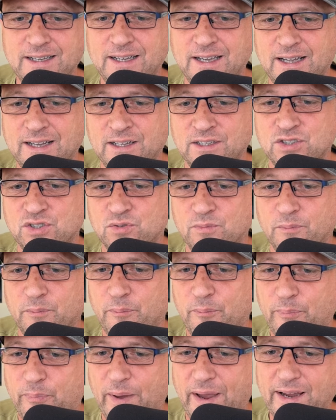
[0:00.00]
Alisson
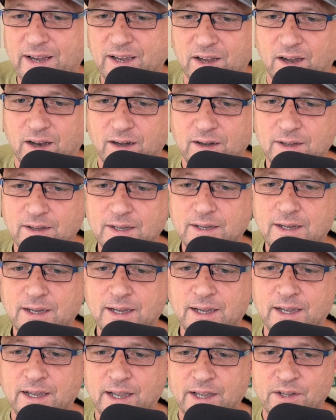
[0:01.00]
Becker
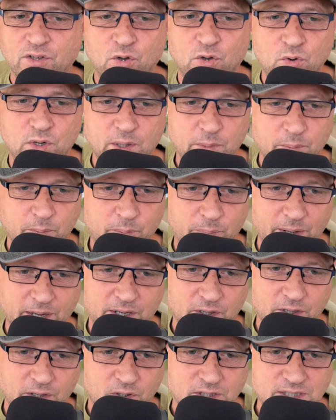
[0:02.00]
uh, and the goalkeeping
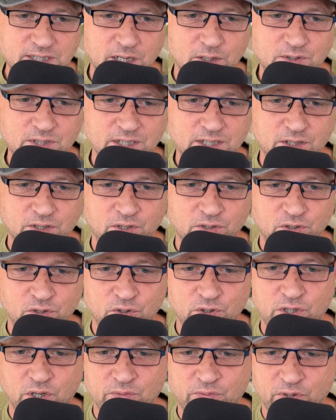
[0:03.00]
pecking order. Celtic are on the
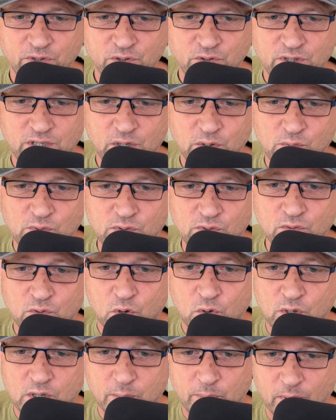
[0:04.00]
lookout for a new
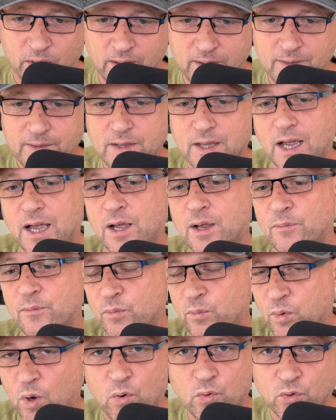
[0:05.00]
goalkeeper,
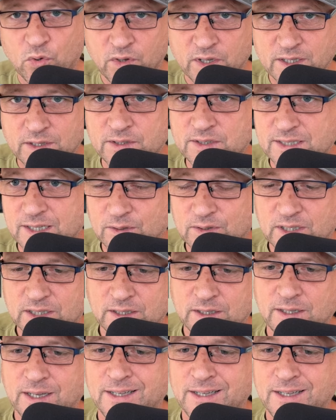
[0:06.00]
and we all know that Celtic are